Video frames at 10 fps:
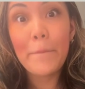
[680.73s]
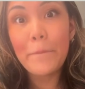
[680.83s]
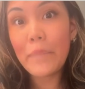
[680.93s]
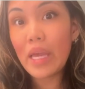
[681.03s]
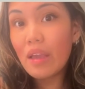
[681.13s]

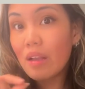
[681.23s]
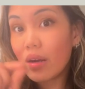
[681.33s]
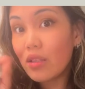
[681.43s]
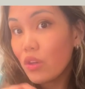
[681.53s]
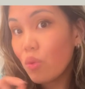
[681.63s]
make
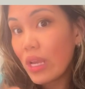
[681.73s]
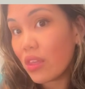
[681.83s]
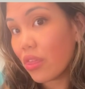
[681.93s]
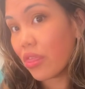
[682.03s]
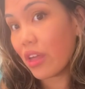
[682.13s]
the wing
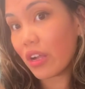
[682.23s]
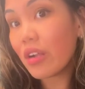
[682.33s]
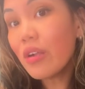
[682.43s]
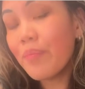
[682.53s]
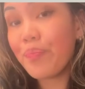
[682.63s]

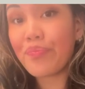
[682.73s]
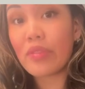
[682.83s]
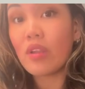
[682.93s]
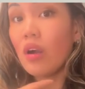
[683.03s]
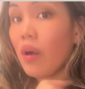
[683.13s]
thicker
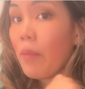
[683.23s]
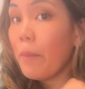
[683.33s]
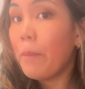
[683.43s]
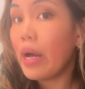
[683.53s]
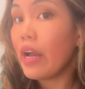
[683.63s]

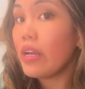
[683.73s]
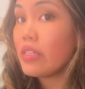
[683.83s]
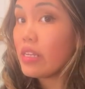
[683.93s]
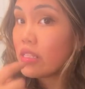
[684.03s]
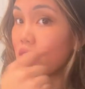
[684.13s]

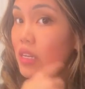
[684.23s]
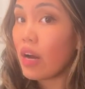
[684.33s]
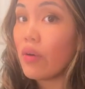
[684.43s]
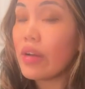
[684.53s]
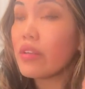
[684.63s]
but this is how I